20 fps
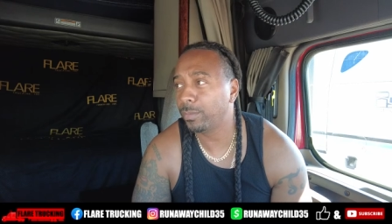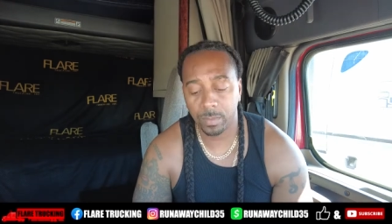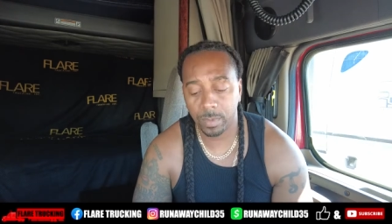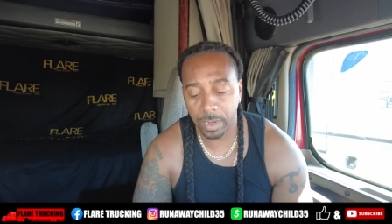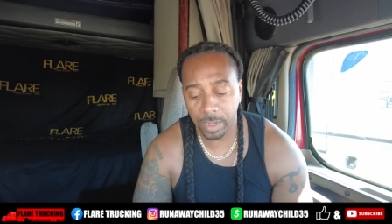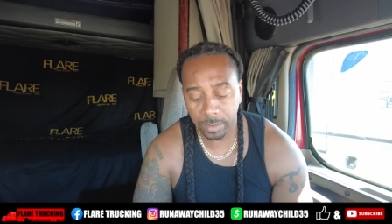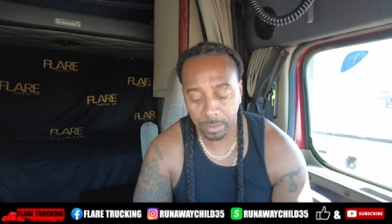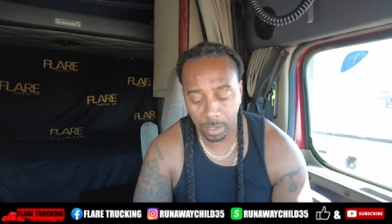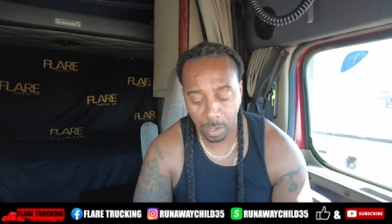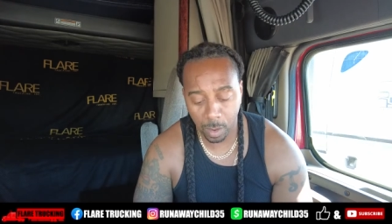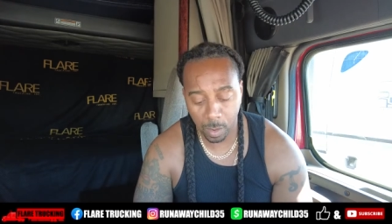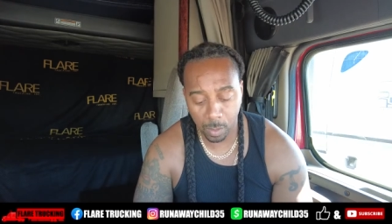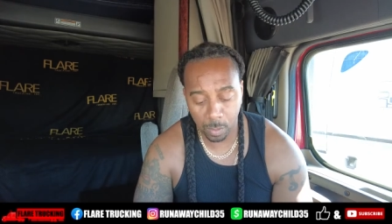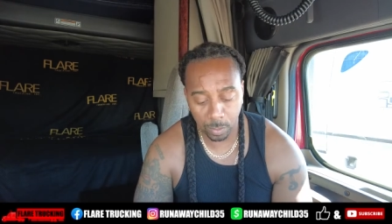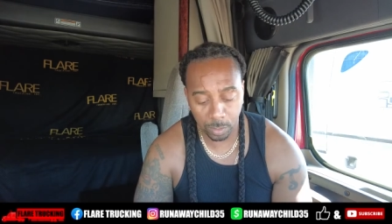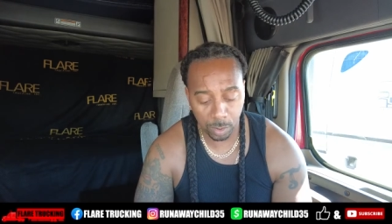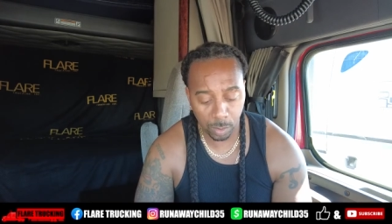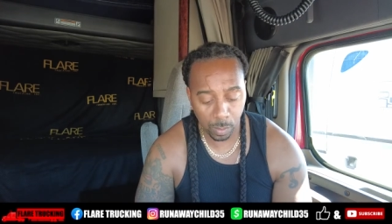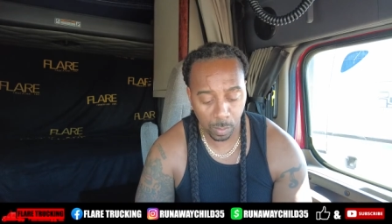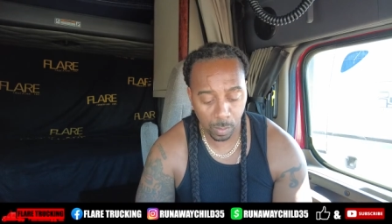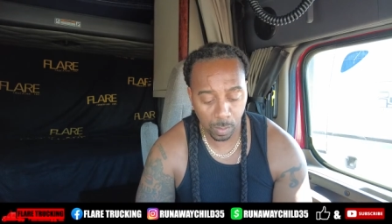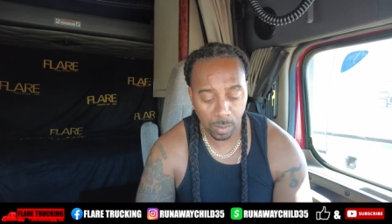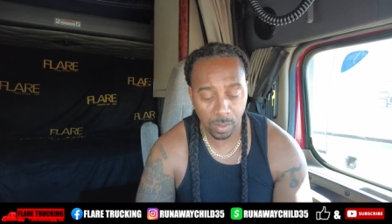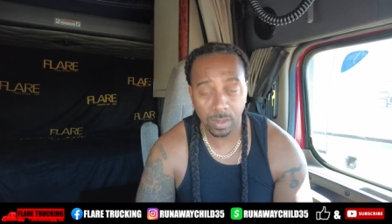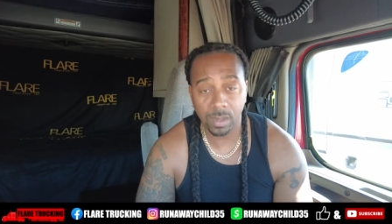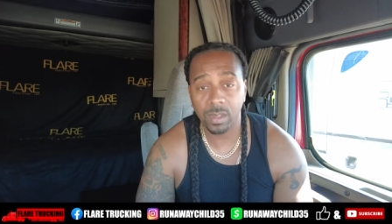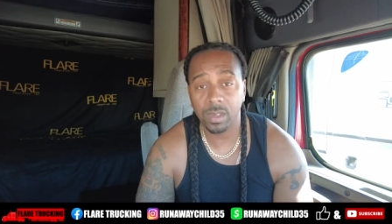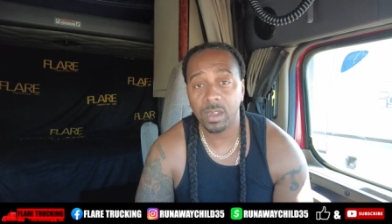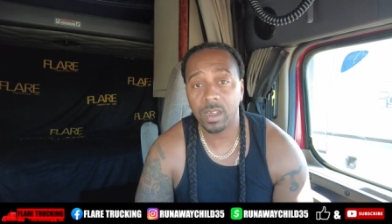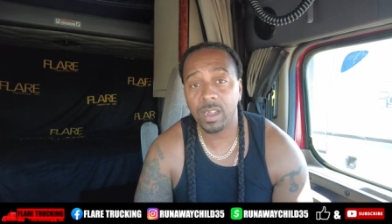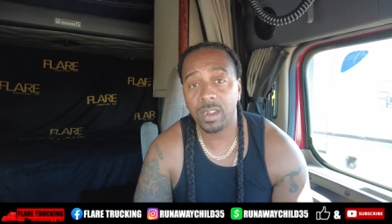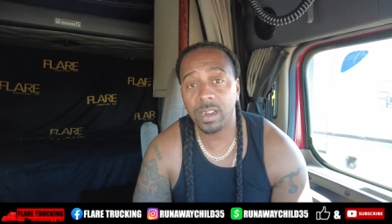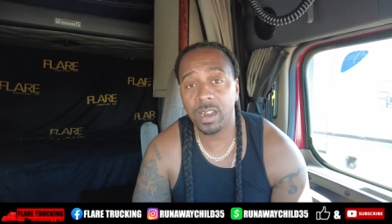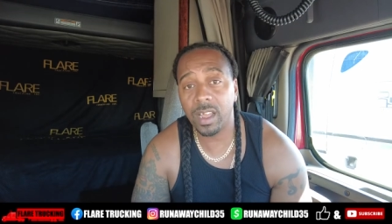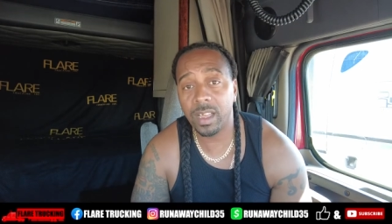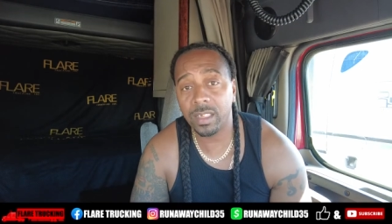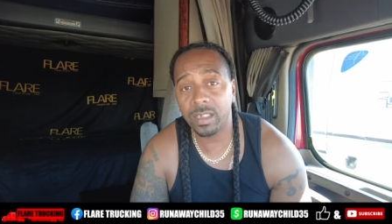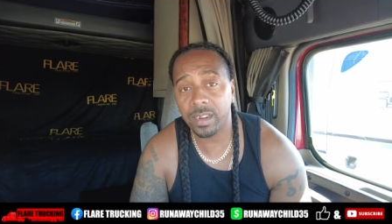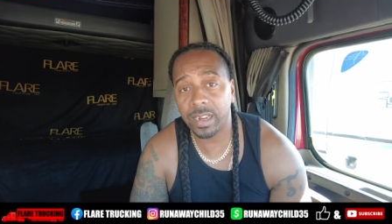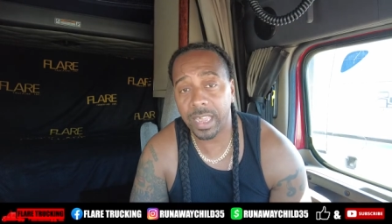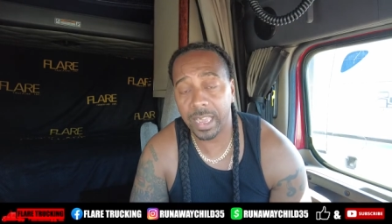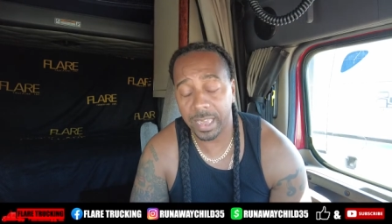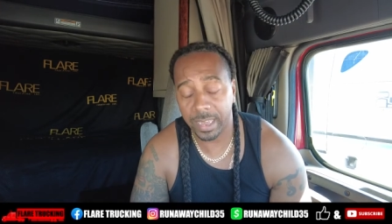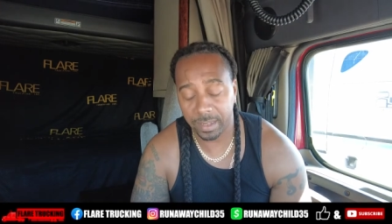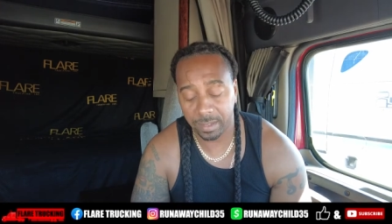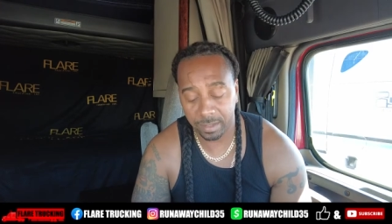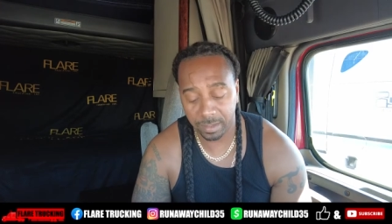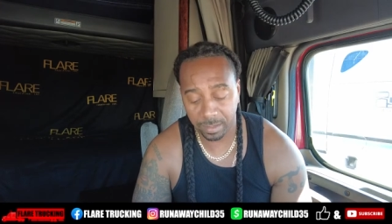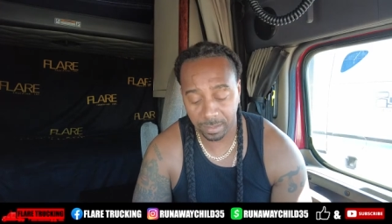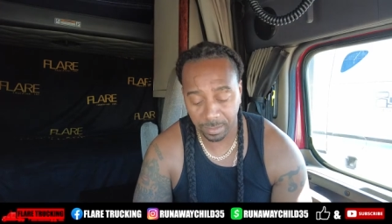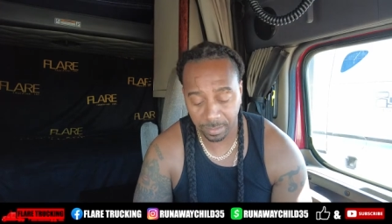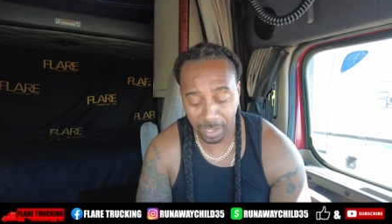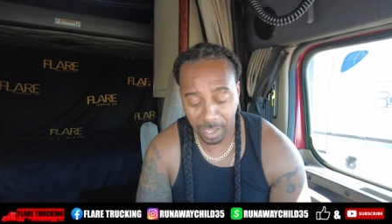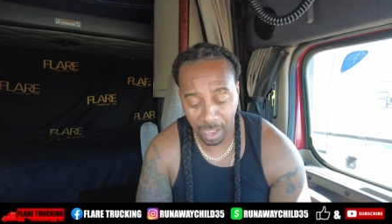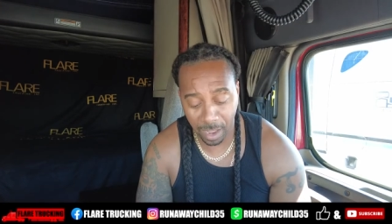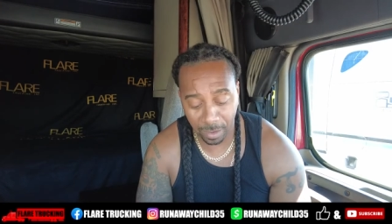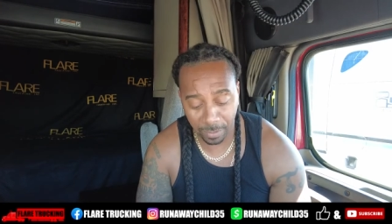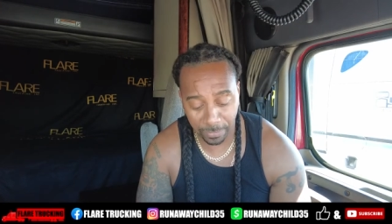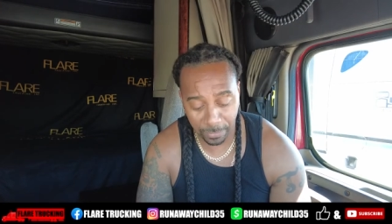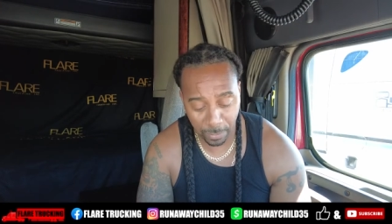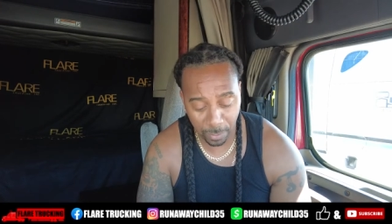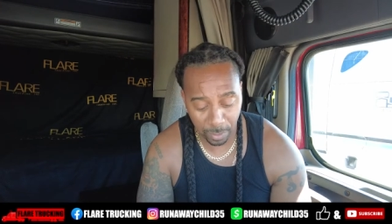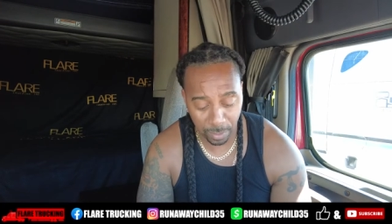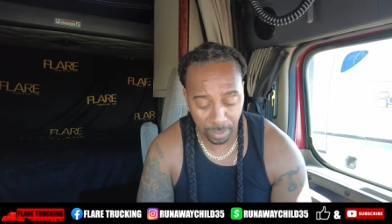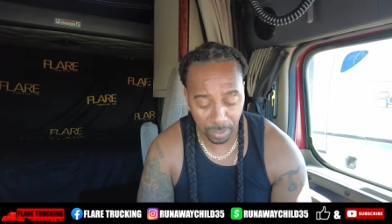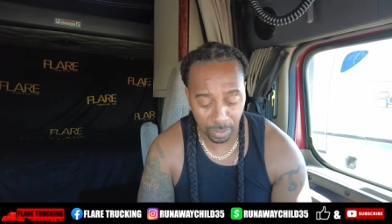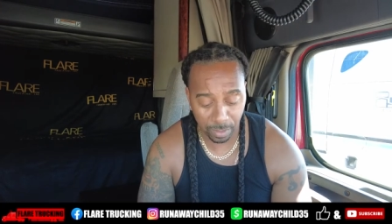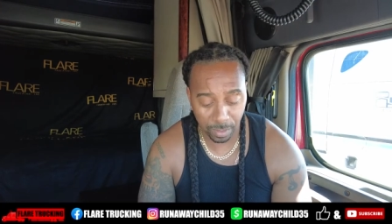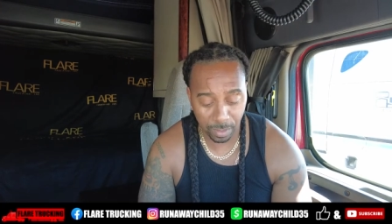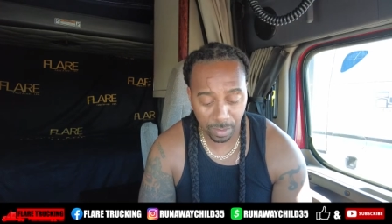Let's go to Another case, California.